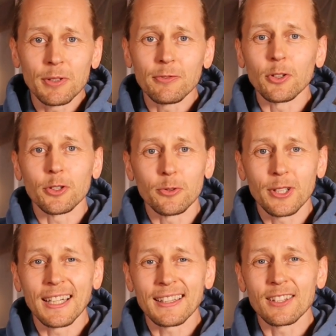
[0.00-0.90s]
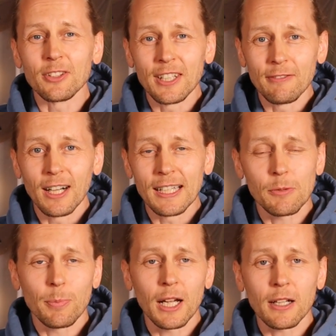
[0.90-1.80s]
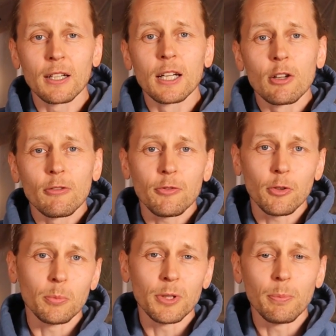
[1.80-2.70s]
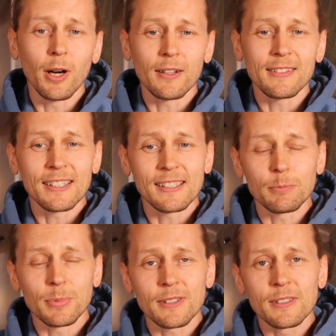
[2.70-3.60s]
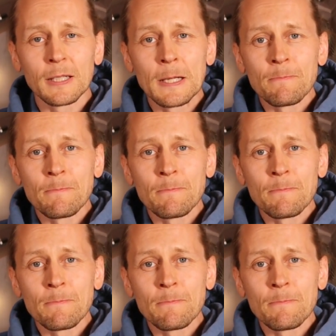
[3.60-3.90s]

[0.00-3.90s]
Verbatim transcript: before you get the device back from the participants.